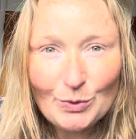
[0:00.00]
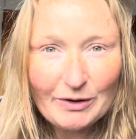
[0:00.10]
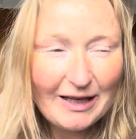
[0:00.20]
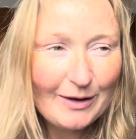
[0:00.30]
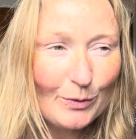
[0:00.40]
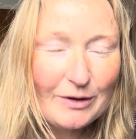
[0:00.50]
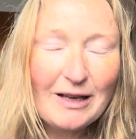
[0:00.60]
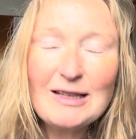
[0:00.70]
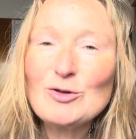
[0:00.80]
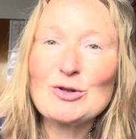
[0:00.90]
We're, rel we're
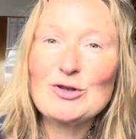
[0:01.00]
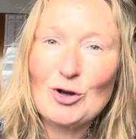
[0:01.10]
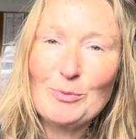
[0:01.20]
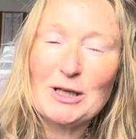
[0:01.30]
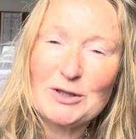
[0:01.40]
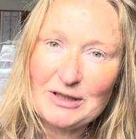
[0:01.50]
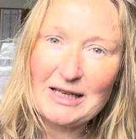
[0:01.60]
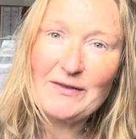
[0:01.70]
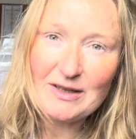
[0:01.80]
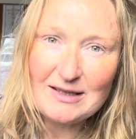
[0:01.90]
reliant on so much to
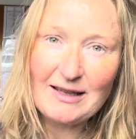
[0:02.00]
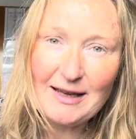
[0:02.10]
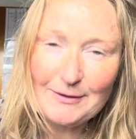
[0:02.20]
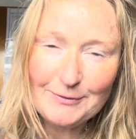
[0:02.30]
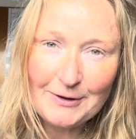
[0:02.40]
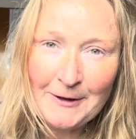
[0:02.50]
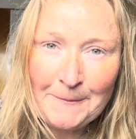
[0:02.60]
give us life